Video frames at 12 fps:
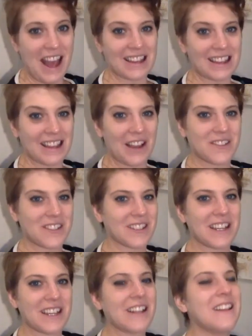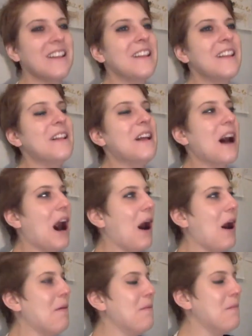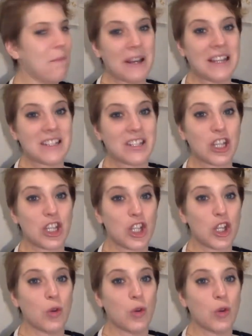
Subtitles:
sad life to lead. But he's